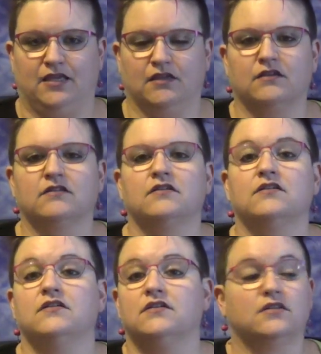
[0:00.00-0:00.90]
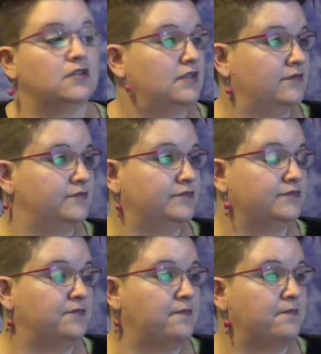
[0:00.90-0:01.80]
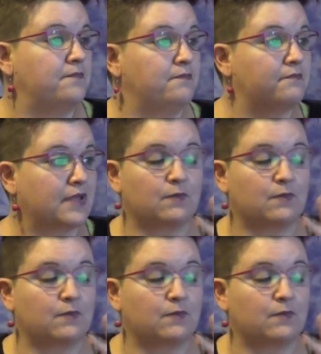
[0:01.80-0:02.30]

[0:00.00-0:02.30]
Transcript: And so they really solely